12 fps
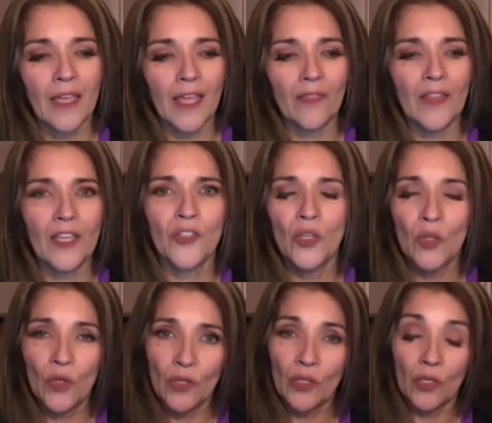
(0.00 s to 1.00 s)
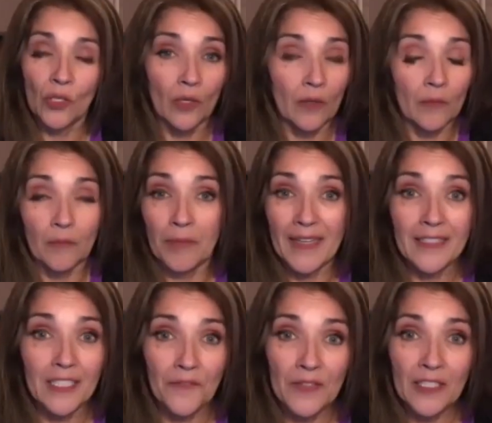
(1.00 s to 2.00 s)
And then by
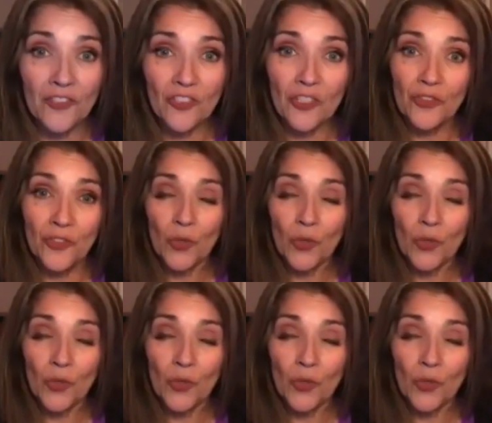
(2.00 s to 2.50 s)
definition,